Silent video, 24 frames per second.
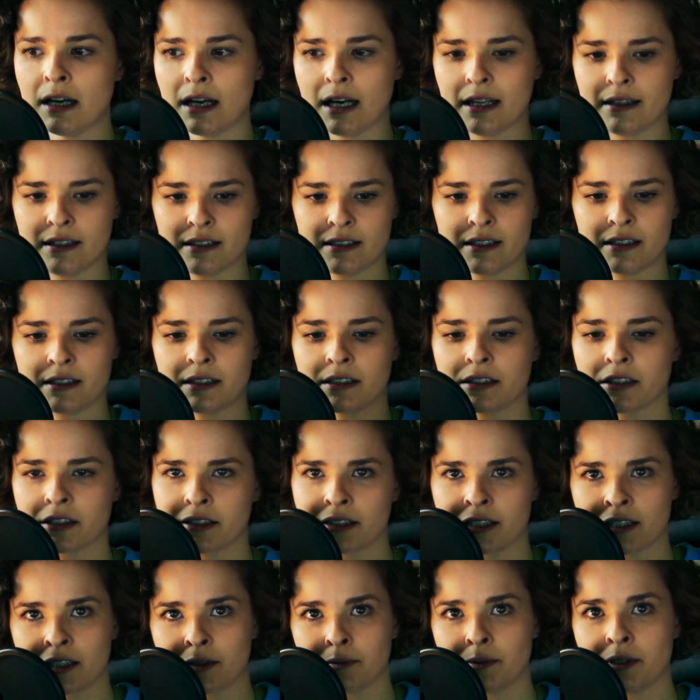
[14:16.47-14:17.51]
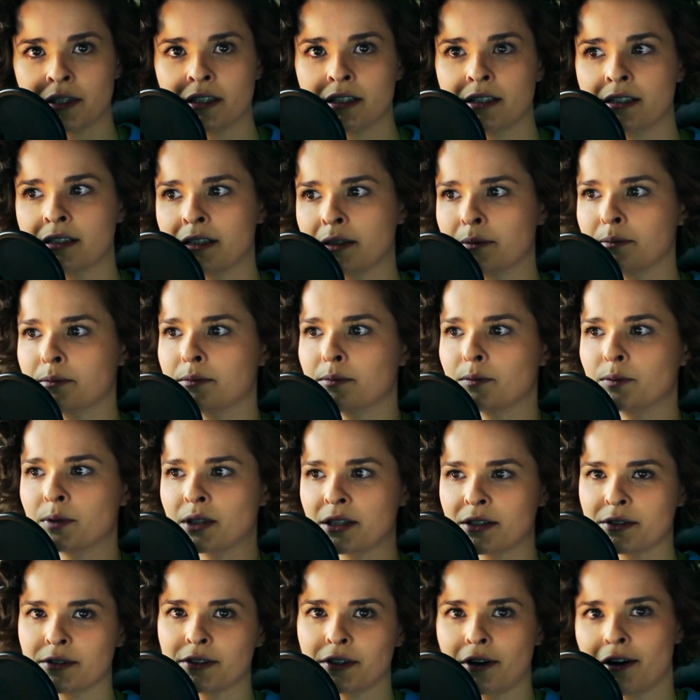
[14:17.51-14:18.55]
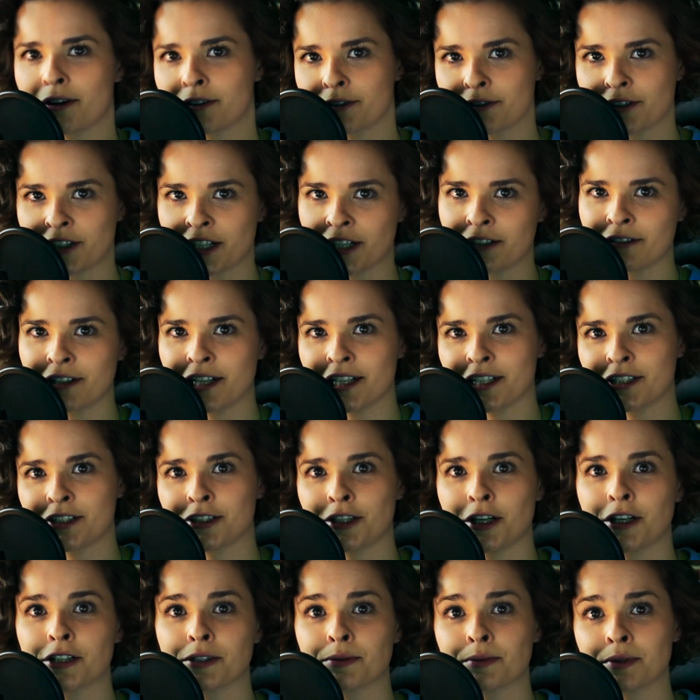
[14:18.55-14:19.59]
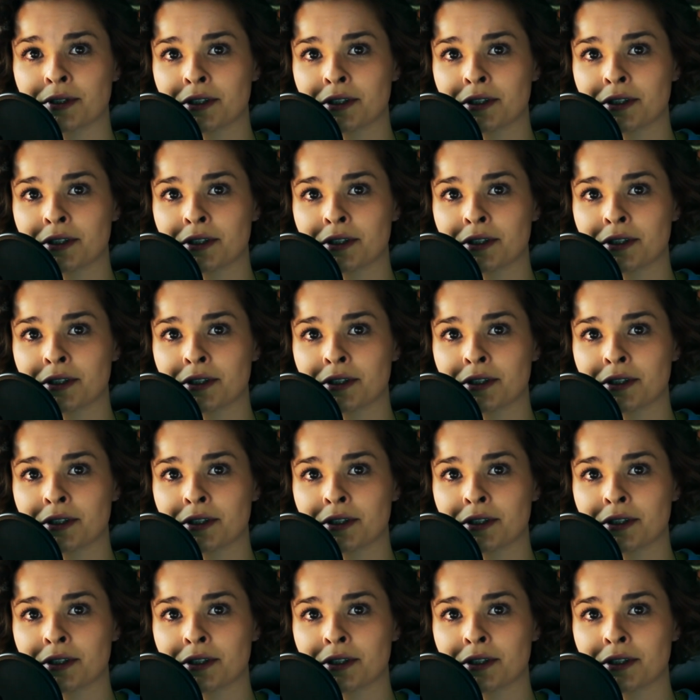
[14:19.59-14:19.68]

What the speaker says: And this isn't just going to be one of those auto-generated charts.